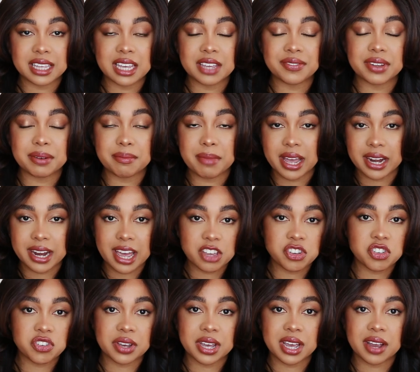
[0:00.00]
Even my
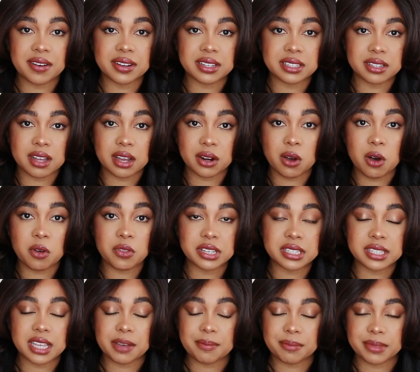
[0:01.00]
natural hair is not all the
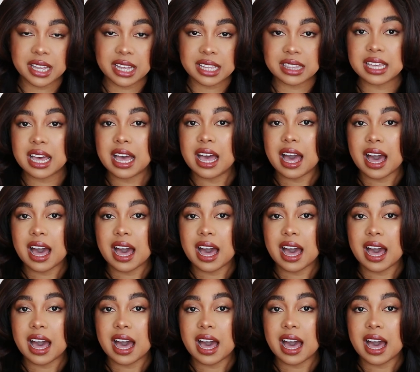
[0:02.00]
same length.